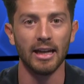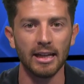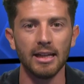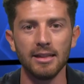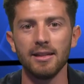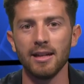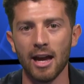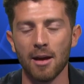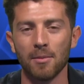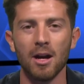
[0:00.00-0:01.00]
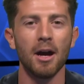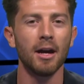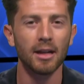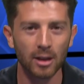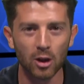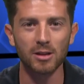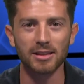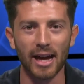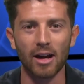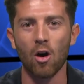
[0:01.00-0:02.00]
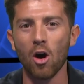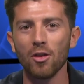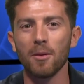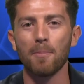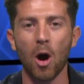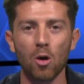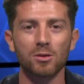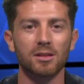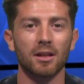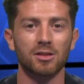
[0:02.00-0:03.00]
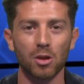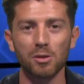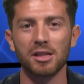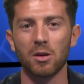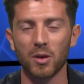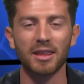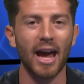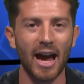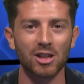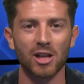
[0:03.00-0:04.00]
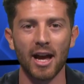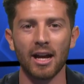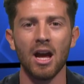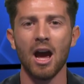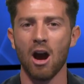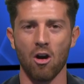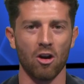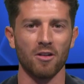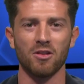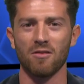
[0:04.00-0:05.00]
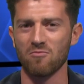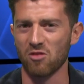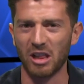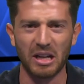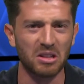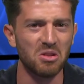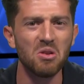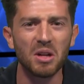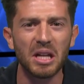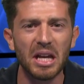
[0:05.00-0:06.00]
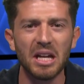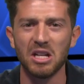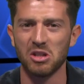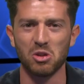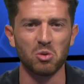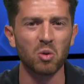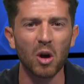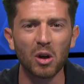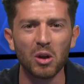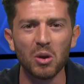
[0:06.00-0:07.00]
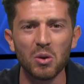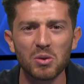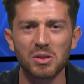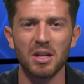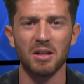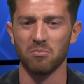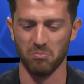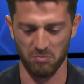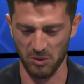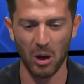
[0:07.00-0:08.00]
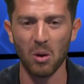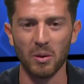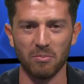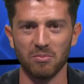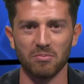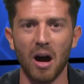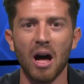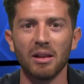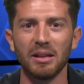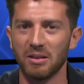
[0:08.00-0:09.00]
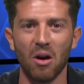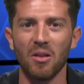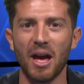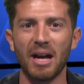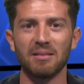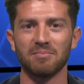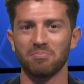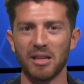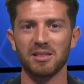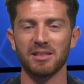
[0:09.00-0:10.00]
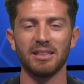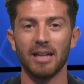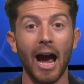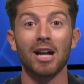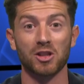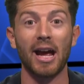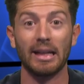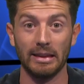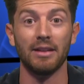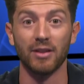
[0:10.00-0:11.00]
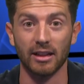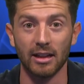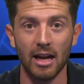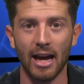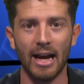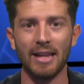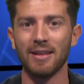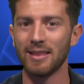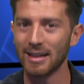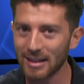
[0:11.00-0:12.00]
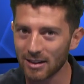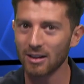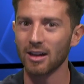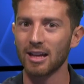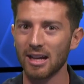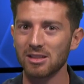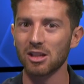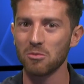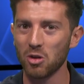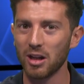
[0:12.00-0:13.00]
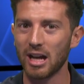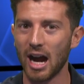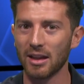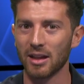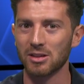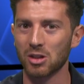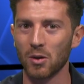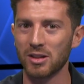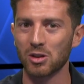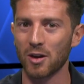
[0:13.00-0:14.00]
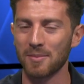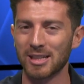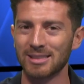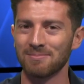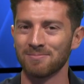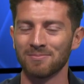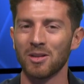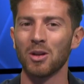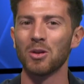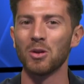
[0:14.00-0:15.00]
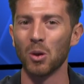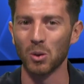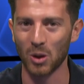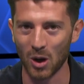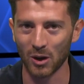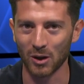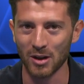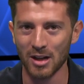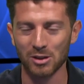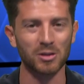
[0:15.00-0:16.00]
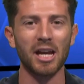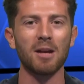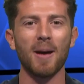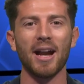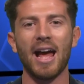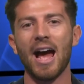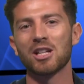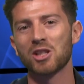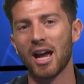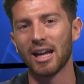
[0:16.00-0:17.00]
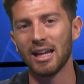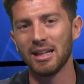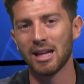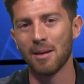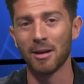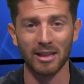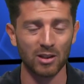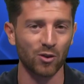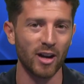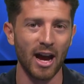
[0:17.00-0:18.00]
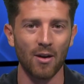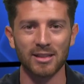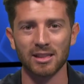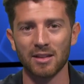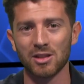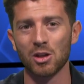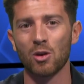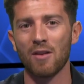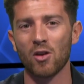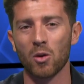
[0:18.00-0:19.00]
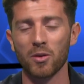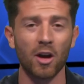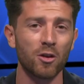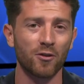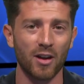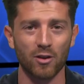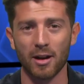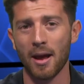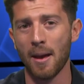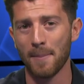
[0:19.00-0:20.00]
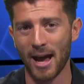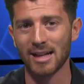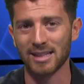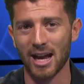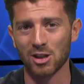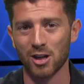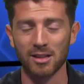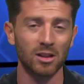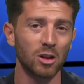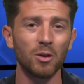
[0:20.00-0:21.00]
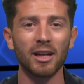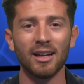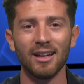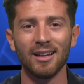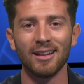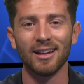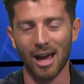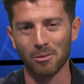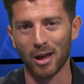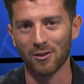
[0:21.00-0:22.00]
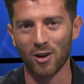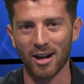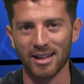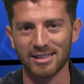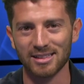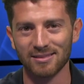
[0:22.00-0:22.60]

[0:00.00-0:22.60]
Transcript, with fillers: EDM. It looks like all the posts associated with the hashtag are related to nudity, drug use, blow and molly and all that. Basically, hashtag living. And they're against the community guidelines, so Instagram says, mm, mm no longer. So say goodbye to hashtag EDM, at least for now, as it lives in the graveyard with other favorite past hashtags, including Eggplant Fridays.